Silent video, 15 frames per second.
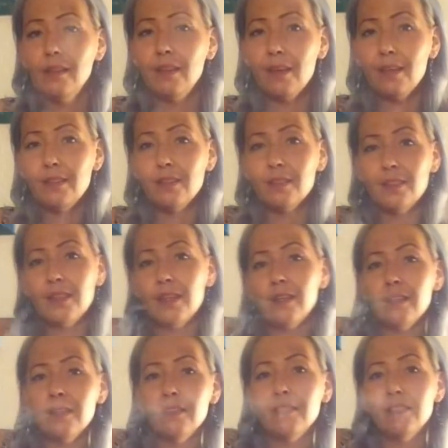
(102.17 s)
there's a
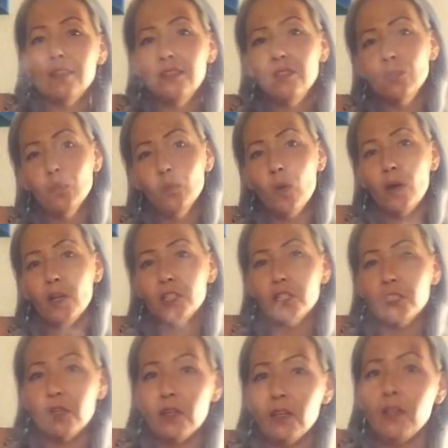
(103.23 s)
tendency to
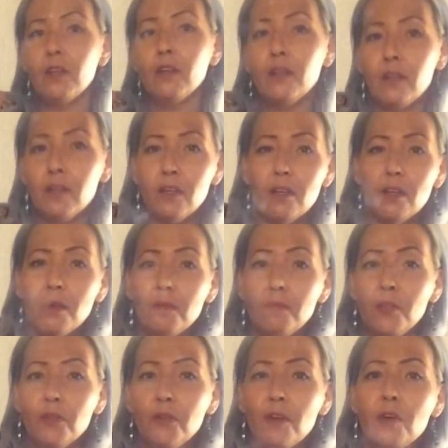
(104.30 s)
watch
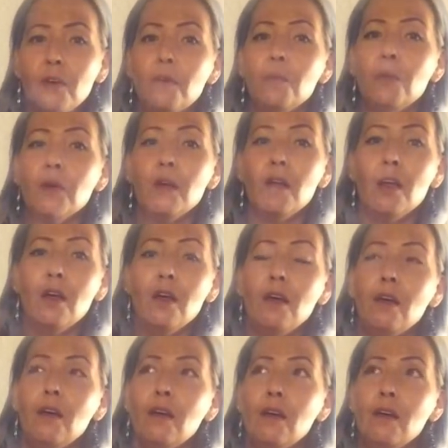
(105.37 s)
you know,
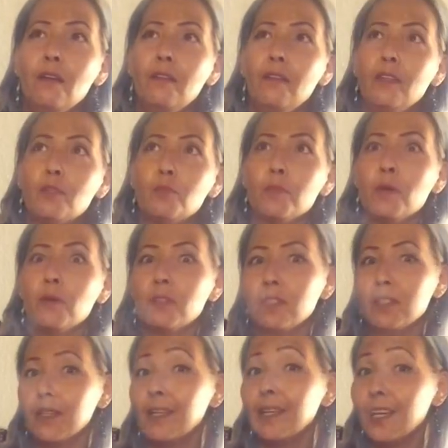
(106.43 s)
this
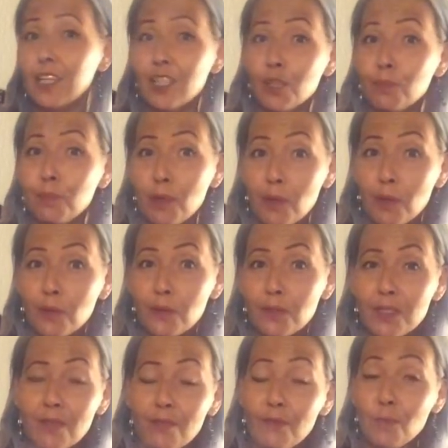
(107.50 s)
person
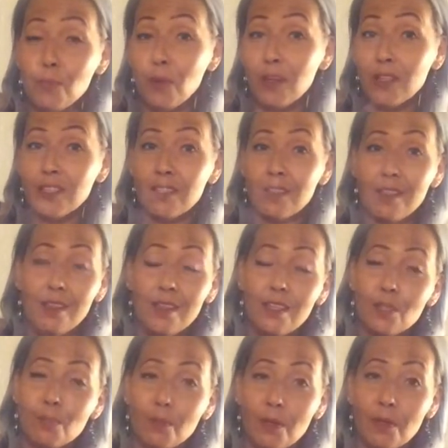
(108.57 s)
exposed. If you watch
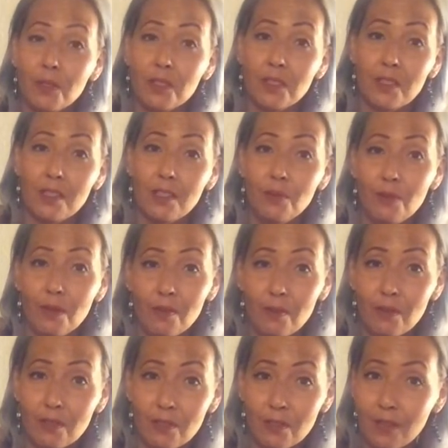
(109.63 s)
this person, you are
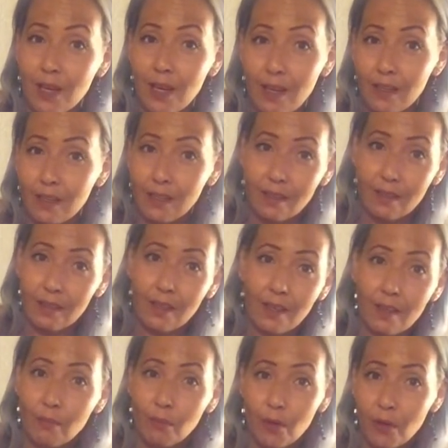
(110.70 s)
going to hate
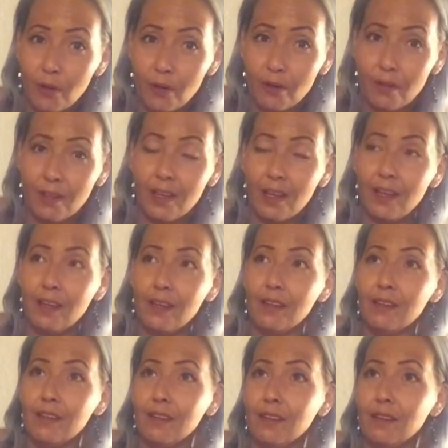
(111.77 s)
him or her,
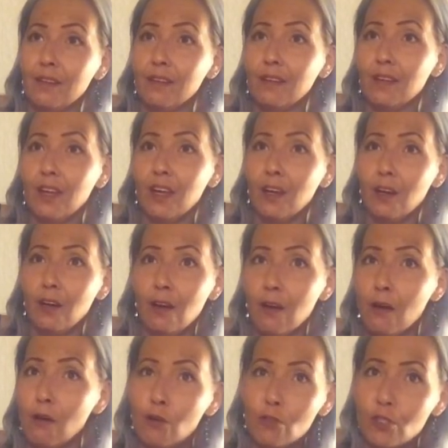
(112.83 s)
and
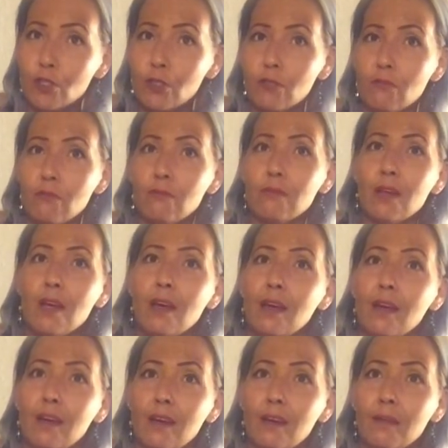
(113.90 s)
lawsuit,
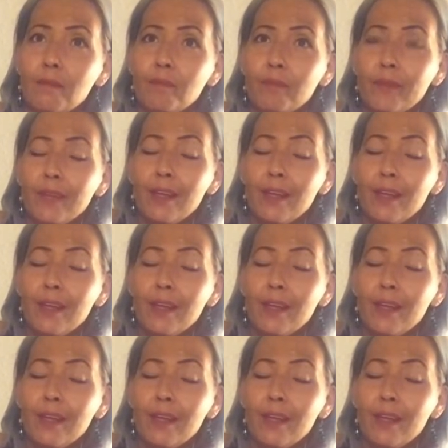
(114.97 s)
and